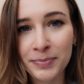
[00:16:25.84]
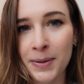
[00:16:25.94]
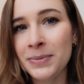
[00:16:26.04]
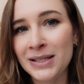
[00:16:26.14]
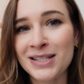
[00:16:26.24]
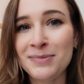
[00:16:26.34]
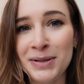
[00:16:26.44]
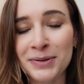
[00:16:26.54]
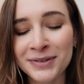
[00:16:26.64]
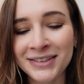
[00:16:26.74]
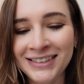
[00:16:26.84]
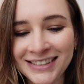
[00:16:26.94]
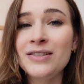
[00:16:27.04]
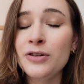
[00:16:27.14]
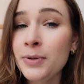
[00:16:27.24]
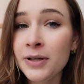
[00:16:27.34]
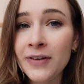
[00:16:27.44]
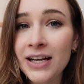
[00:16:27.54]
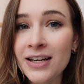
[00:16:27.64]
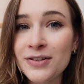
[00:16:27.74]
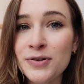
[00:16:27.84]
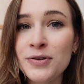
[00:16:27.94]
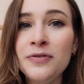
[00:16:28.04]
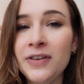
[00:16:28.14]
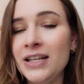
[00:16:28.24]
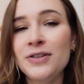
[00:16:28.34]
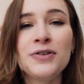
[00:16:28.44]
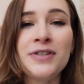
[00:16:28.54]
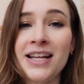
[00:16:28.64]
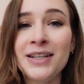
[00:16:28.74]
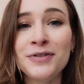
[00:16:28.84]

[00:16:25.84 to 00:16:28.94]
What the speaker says: pumping some milk. It's super convenient to fit into your daily